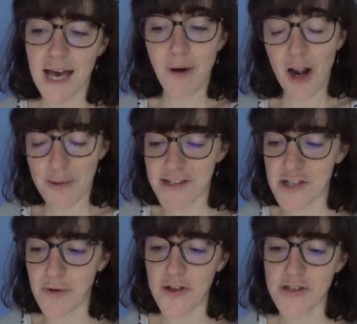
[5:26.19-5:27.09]

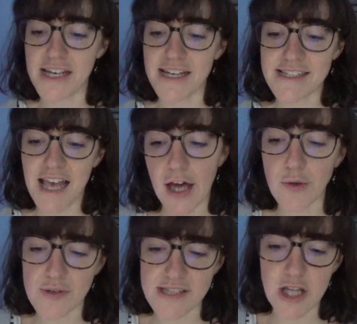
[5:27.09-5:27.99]
parliamentary politics, and
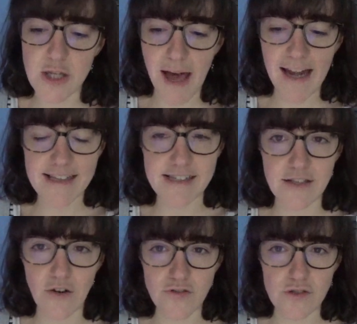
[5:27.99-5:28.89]
also the Palettes of
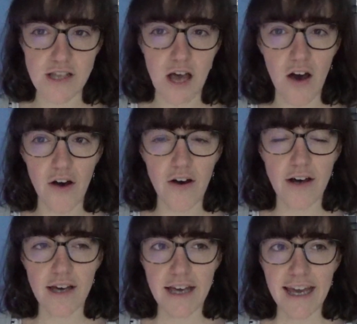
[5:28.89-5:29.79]
Novels are